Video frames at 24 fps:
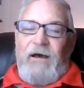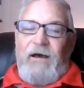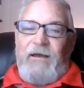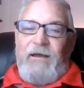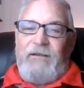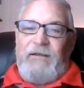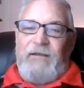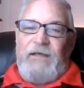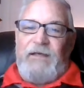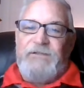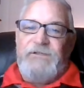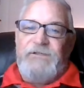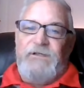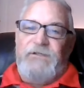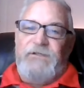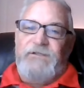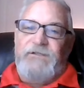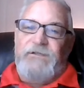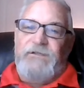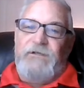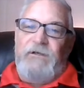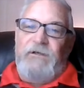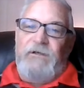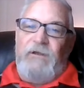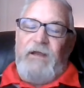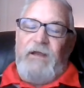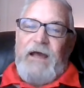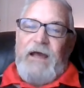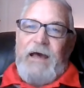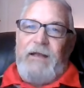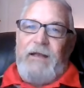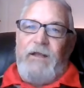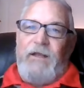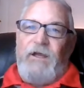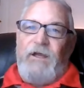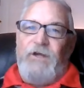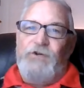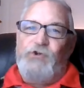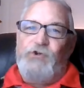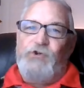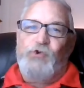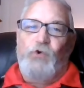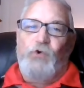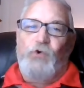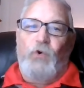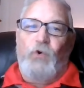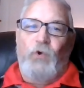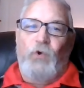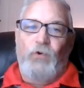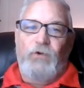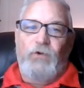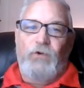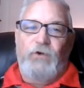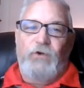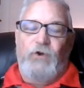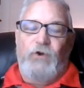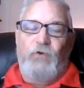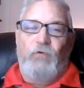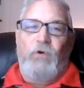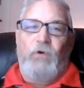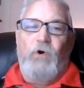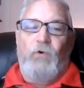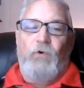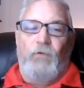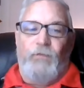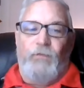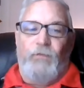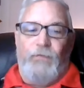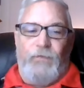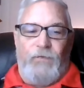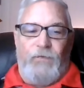unless it's got controlled growth.